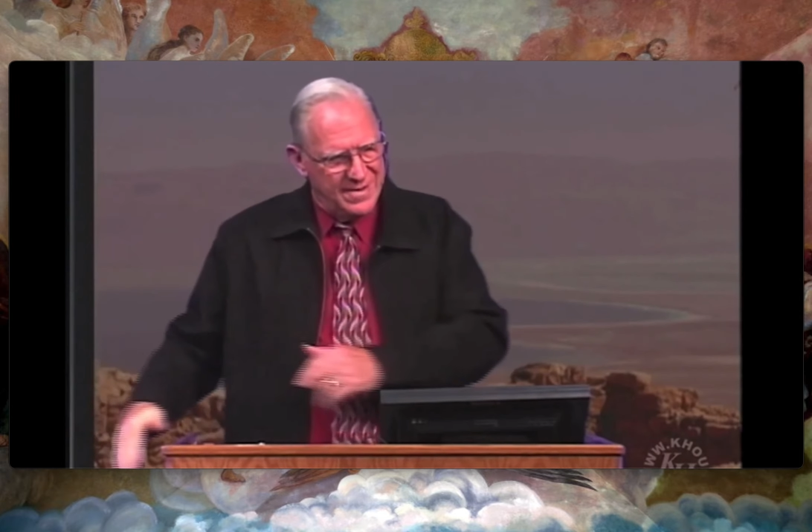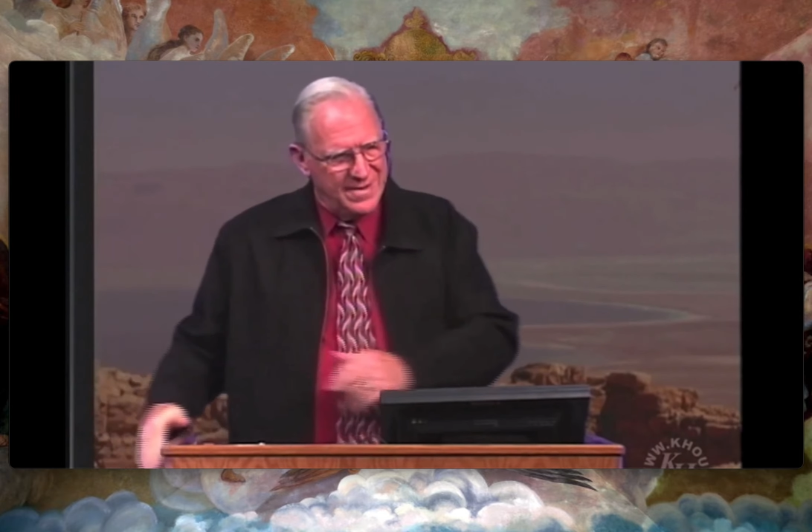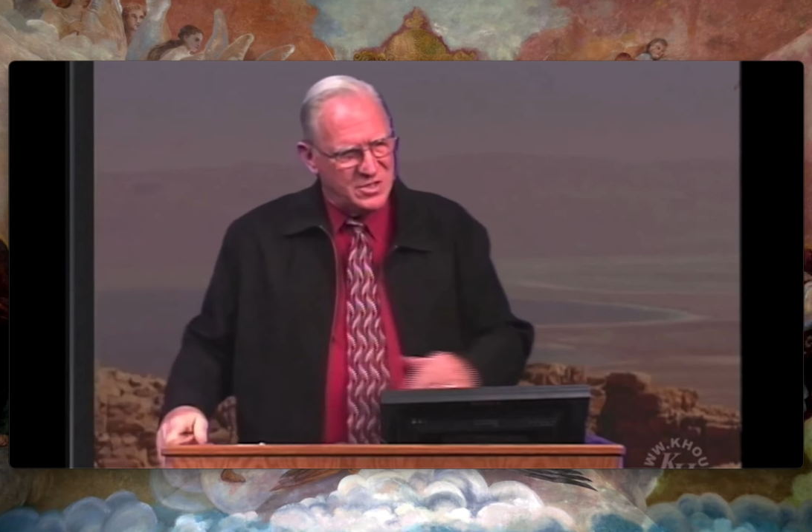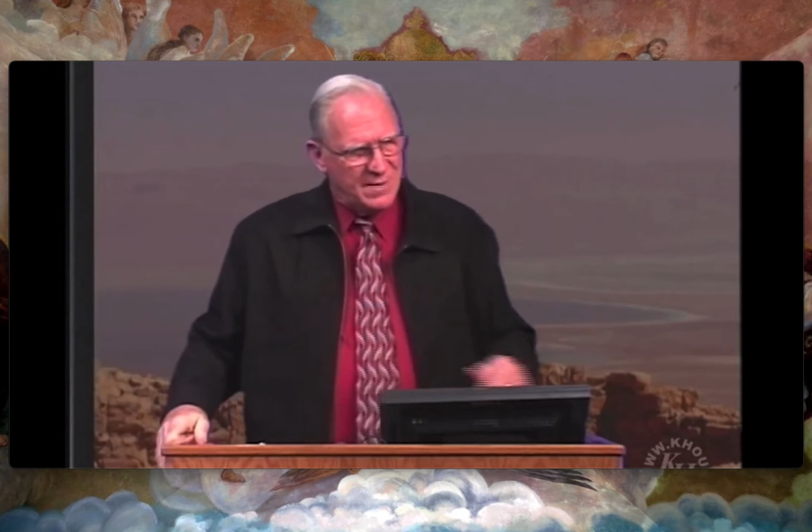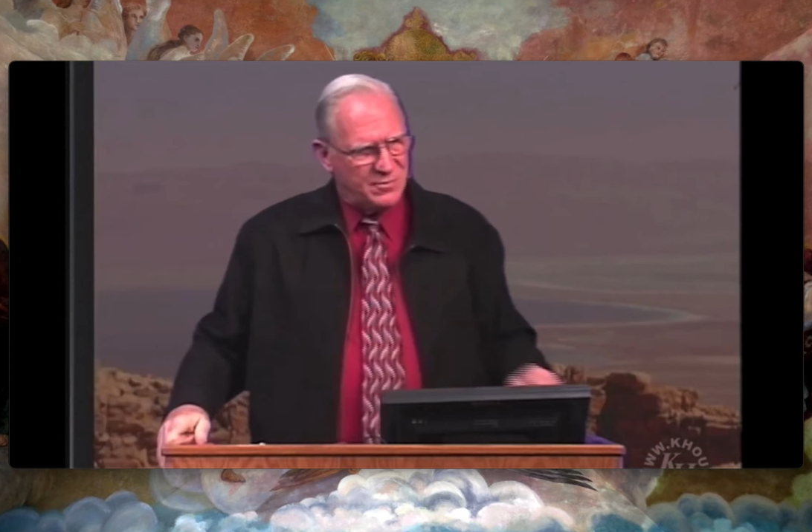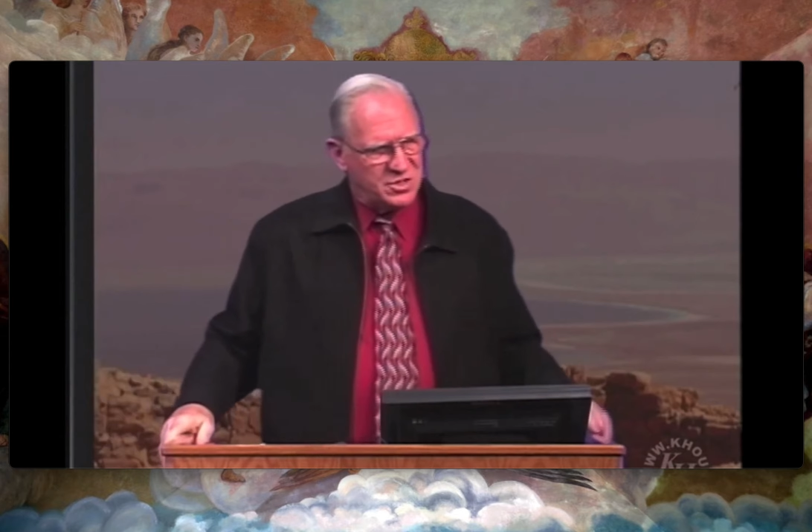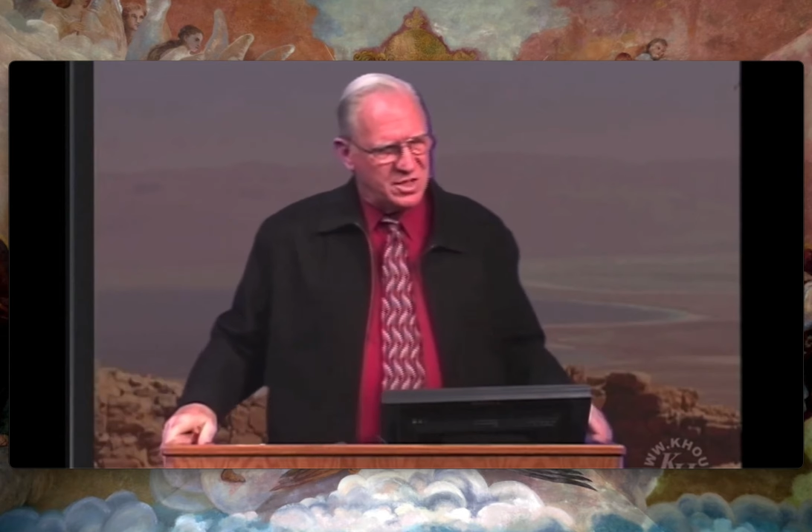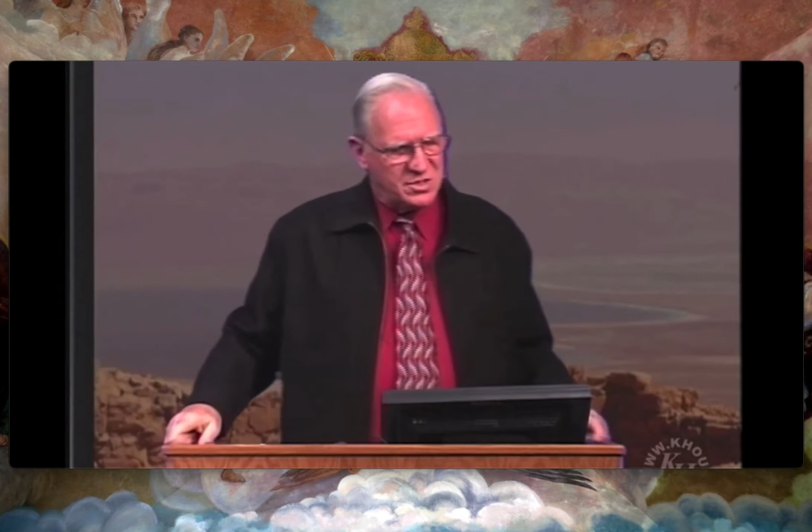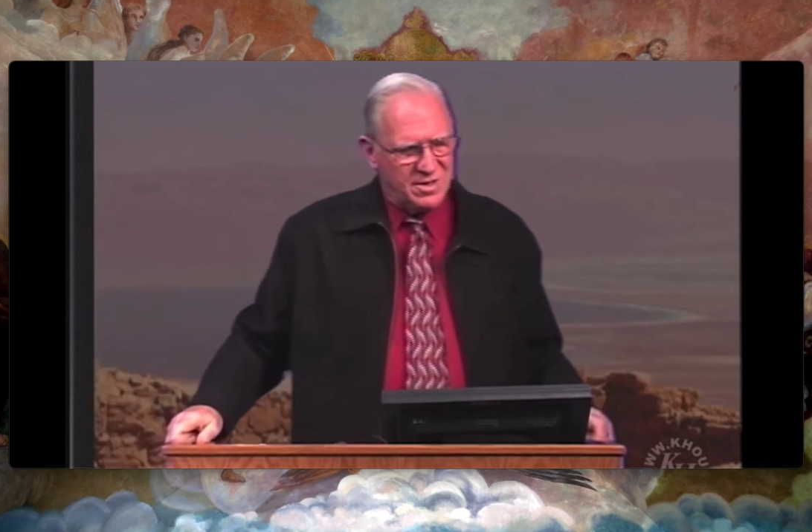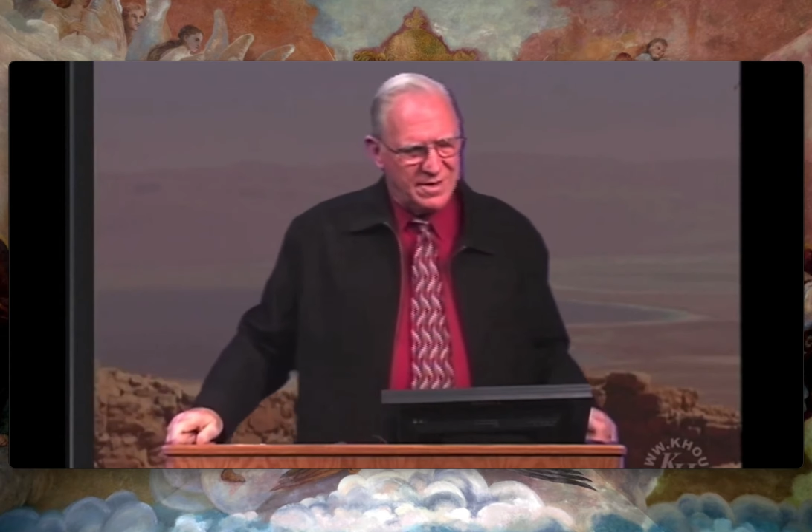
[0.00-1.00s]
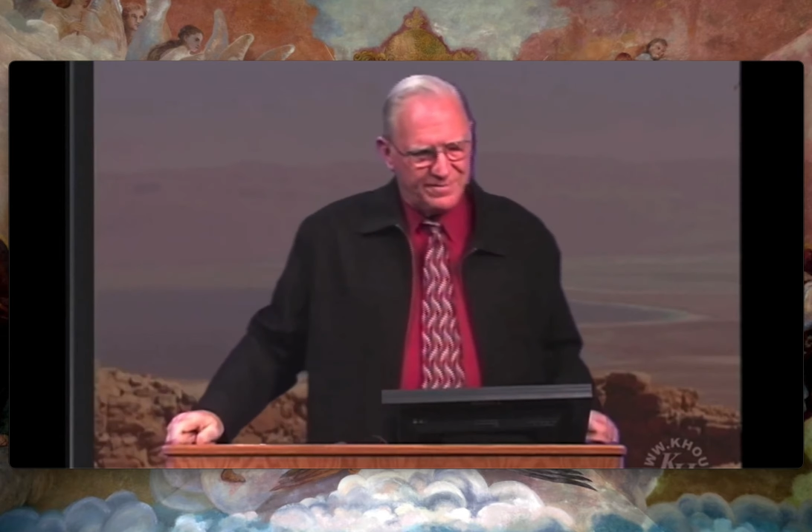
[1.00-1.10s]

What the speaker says: chapter 6 on.